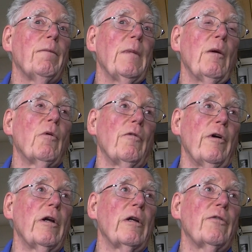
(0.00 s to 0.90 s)
they were
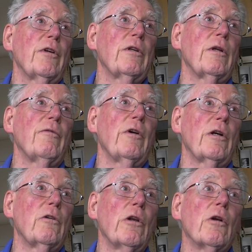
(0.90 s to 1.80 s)
very efficient and very
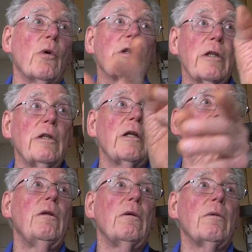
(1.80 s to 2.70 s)
good at what they did.
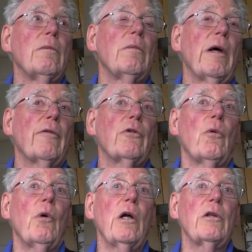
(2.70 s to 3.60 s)
After a
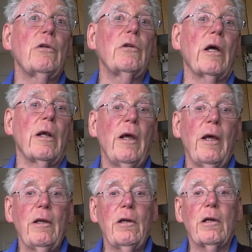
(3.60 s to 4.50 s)
while, you get
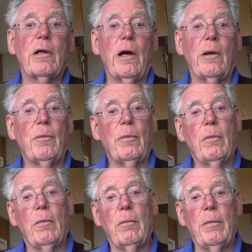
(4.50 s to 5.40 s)
a guy
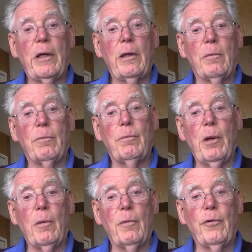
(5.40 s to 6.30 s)
making
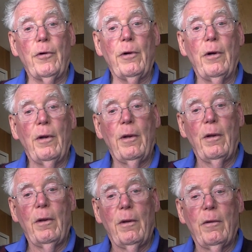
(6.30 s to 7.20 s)
pulp for
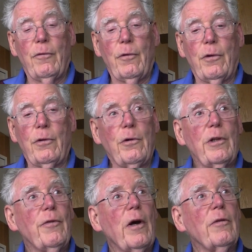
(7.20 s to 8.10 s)

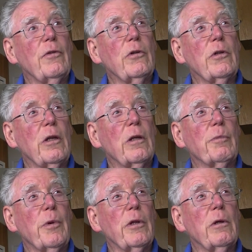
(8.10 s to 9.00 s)
35 years. He gets
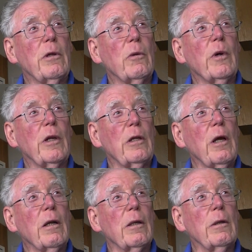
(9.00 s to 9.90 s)
pretty good at what he
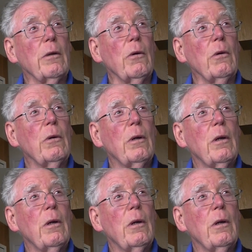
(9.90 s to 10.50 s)
does, you know.